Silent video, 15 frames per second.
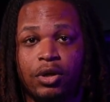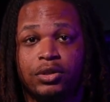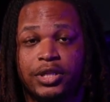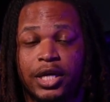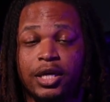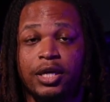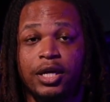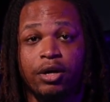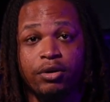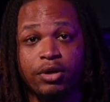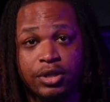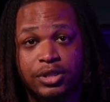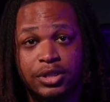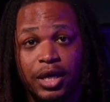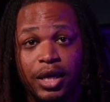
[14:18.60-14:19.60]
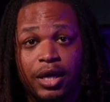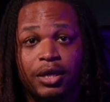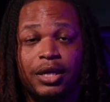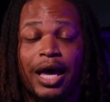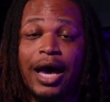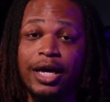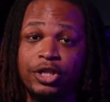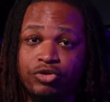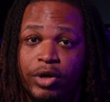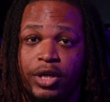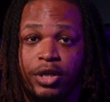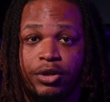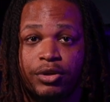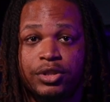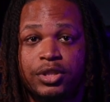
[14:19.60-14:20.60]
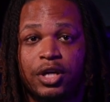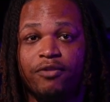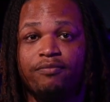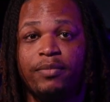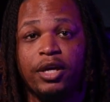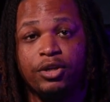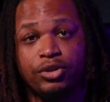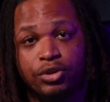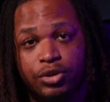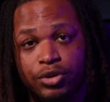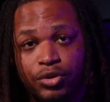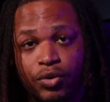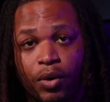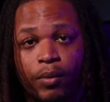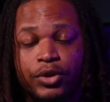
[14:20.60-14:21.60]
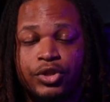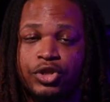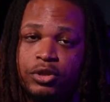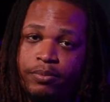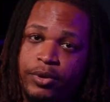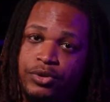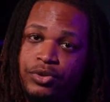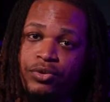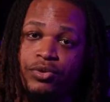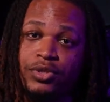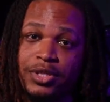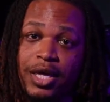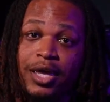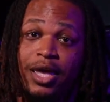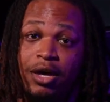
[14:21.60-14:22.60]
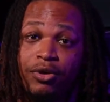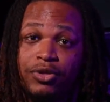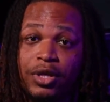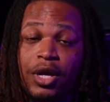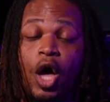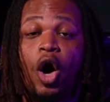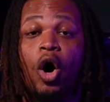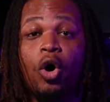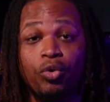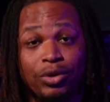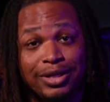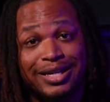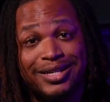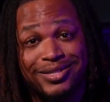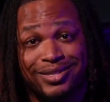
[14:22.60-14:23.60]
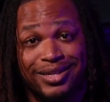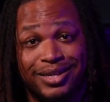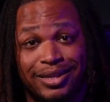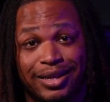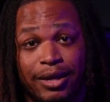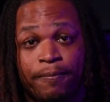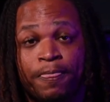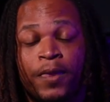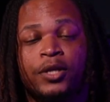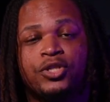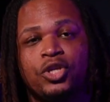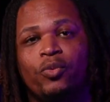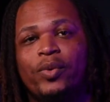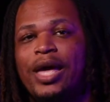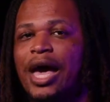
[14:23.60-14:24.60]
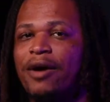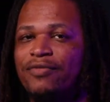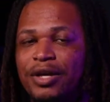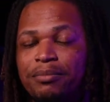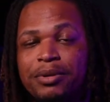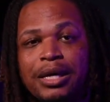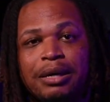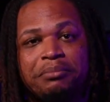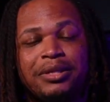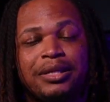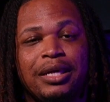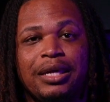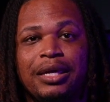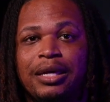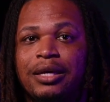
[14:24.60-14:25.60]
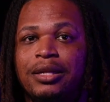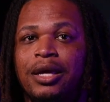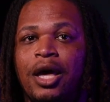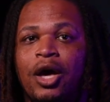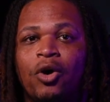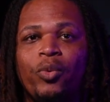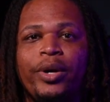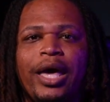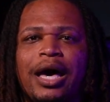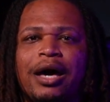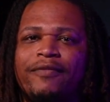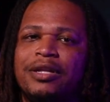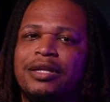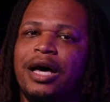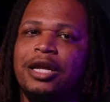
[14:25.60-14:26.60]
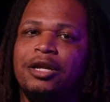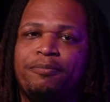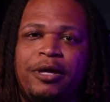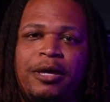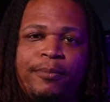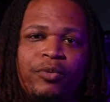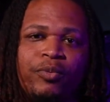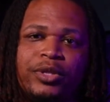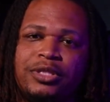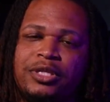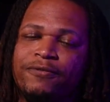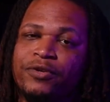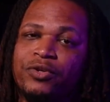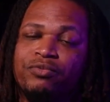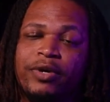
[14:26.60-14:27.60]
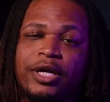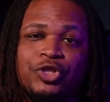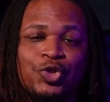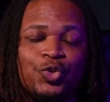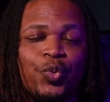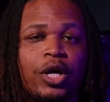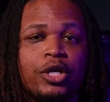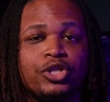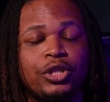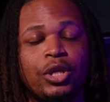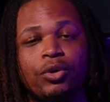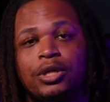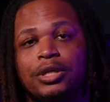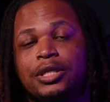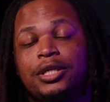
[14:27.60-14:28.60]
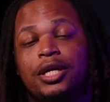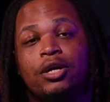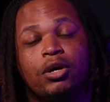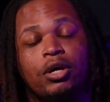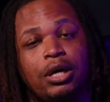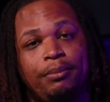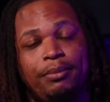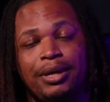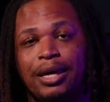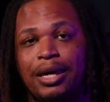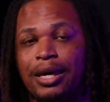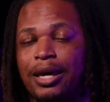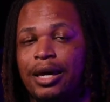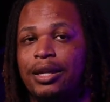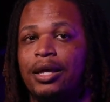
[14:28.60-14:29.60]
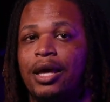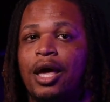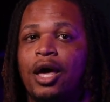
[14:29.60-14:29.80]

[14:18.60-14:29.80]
taking care of your skin, hydrating yourself, making sure you're doing what you're supposed to do to stay healthy holistically. So we have them coming in. We have a lot of people with different restaurants locally that are coming in.